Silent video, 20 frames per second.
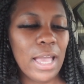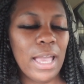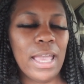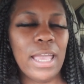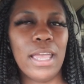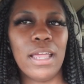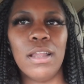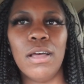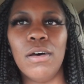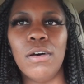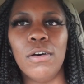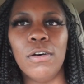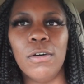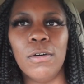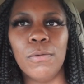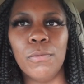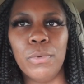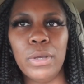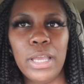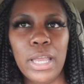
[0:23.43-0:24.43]
and
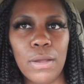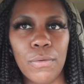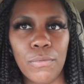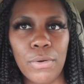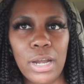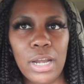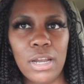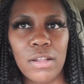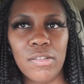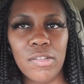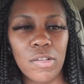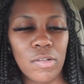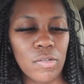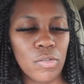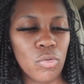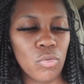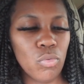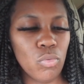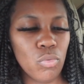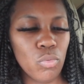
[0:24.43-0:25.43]
um we getting ready to
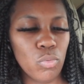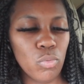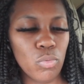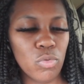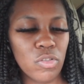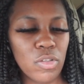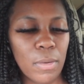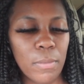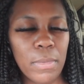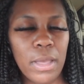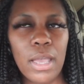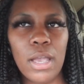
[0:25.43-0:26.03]
do some